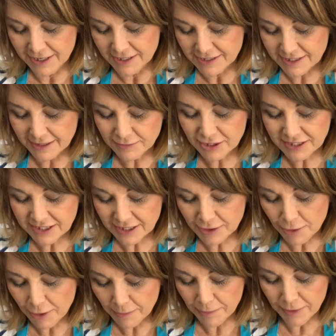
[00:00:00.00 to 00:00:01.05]
So I'm just
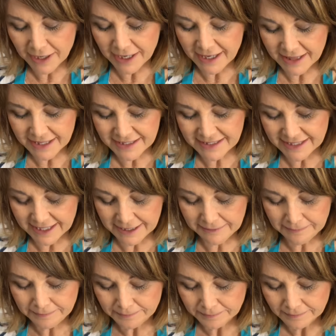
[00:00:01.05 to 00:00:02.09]
incorporating this in.
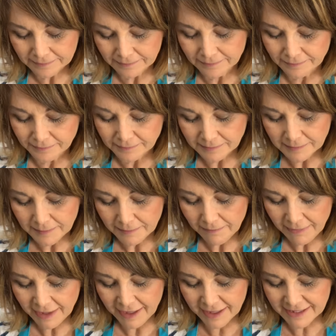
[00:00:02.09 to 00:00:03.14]

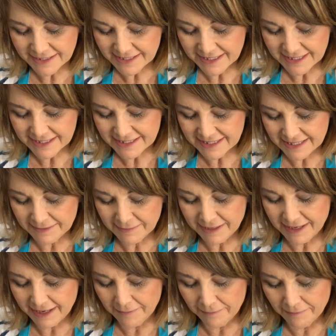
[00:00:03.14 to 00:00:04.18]
You can see it's
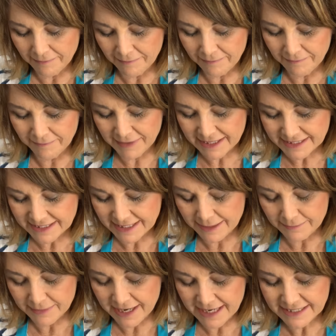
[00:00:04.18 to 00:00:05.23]
mixing
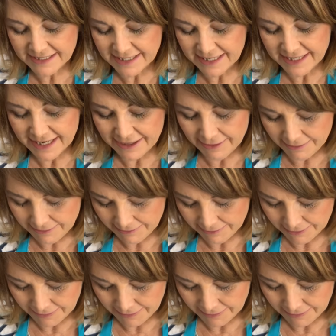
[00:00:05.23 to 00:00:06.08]
up nicely now.